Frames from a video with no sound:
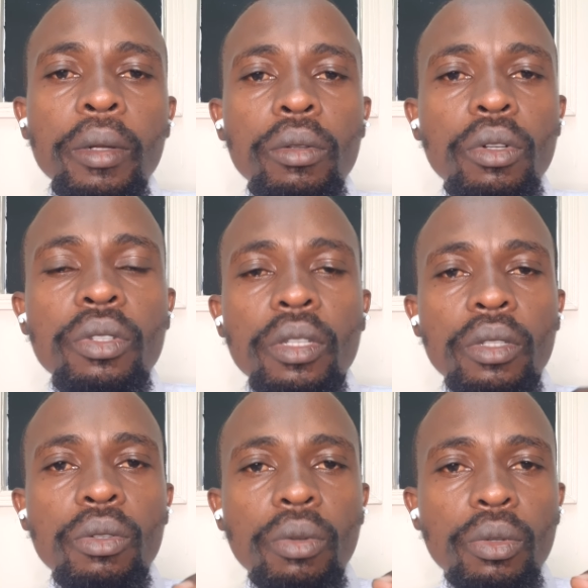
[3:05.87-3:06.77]
will not cease
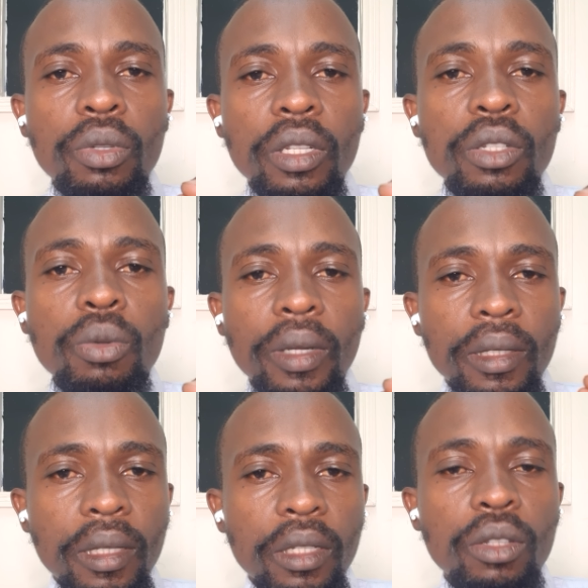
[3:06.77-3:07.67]
to
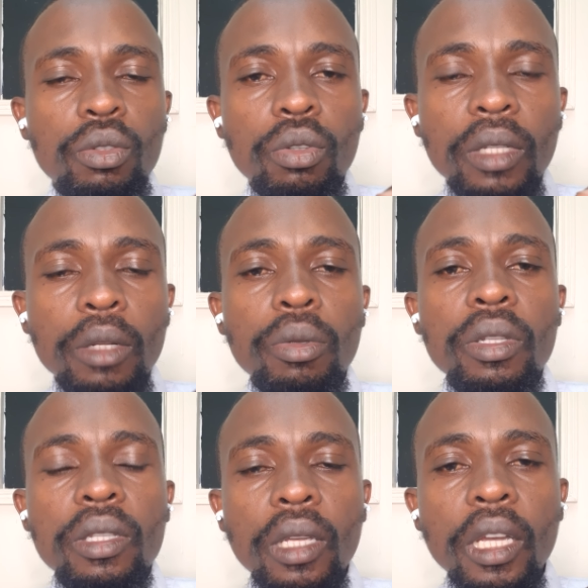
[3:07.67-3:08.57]
exist. Those are we
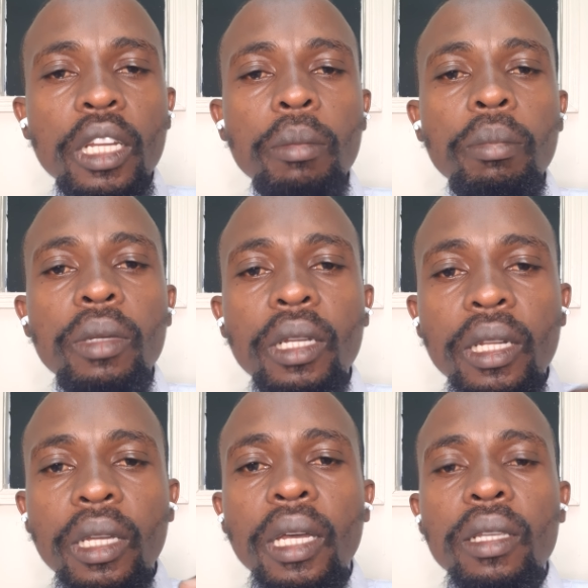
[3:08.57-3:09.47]
say
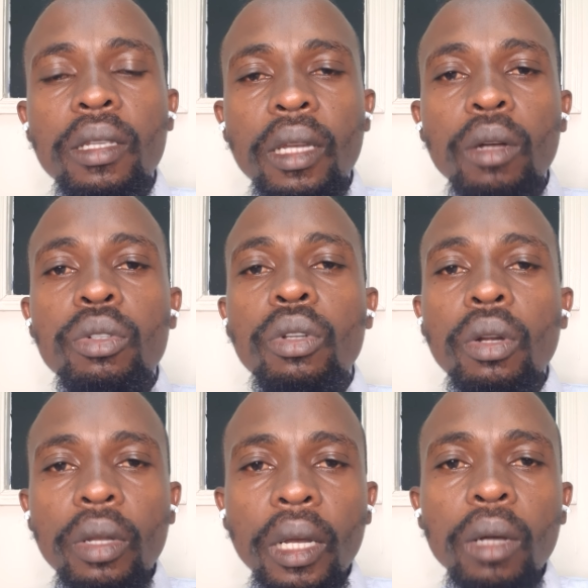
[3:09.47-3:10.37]
it
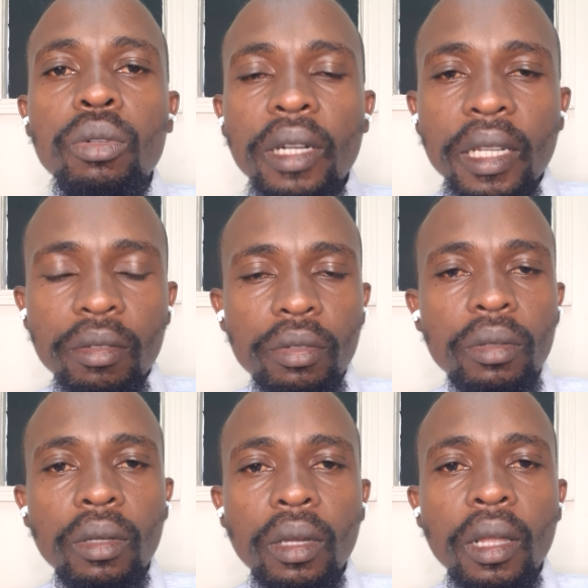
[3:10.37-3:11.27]

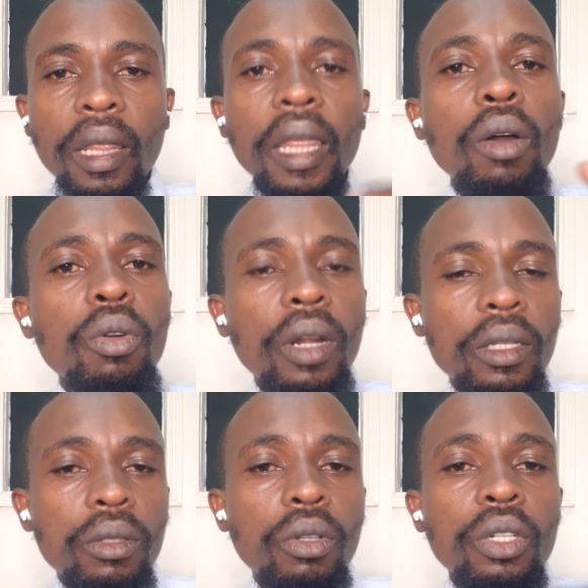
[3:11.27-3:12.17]
outlives the
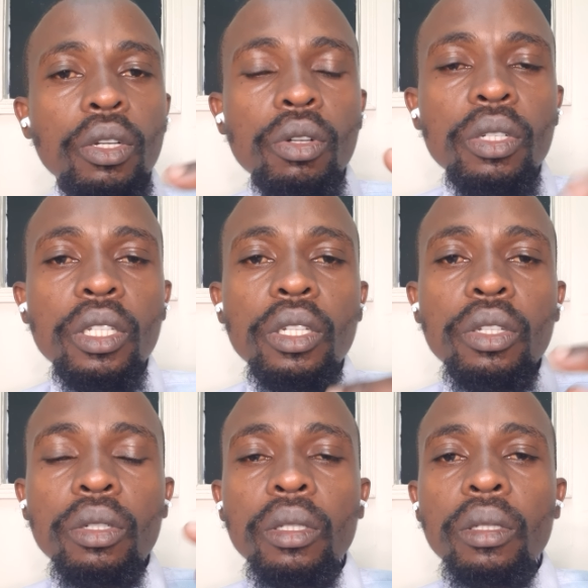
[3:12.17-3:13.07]
owners, or to
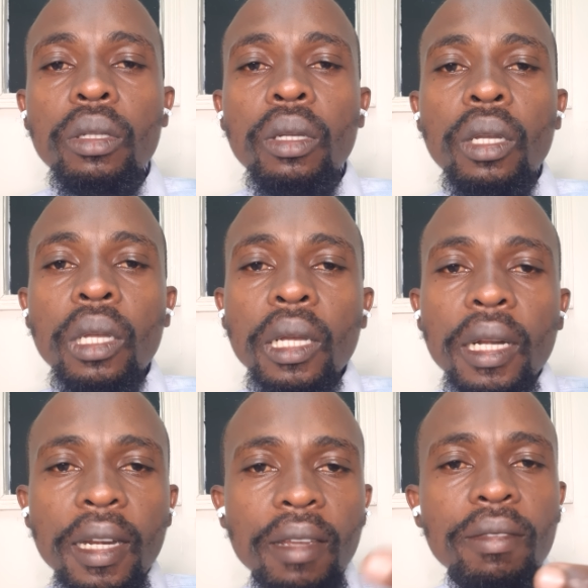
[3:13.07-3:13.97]
continue
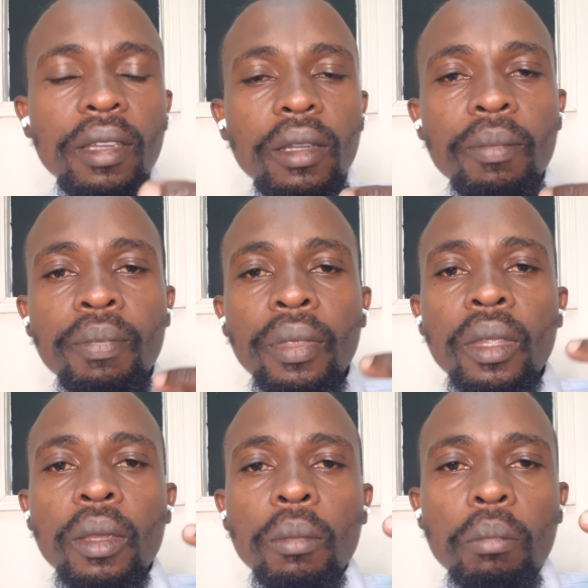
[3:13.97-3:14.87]
living
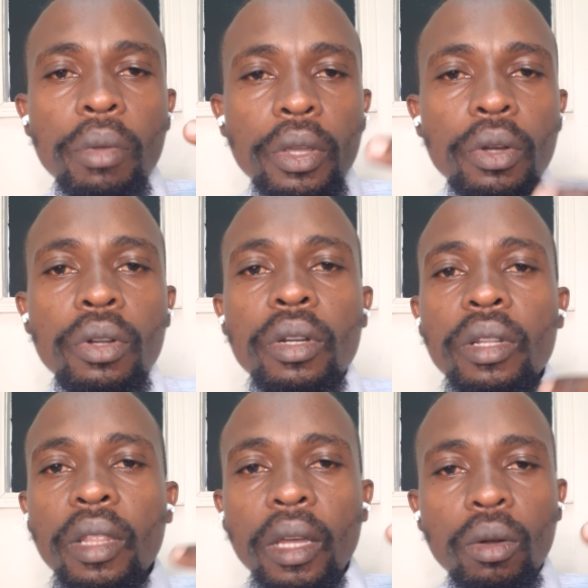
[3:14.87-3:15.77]

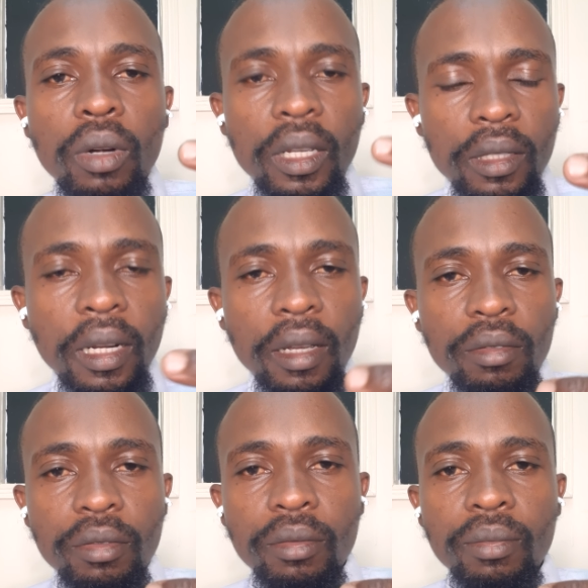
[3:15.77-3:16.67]
beyond the owner's life.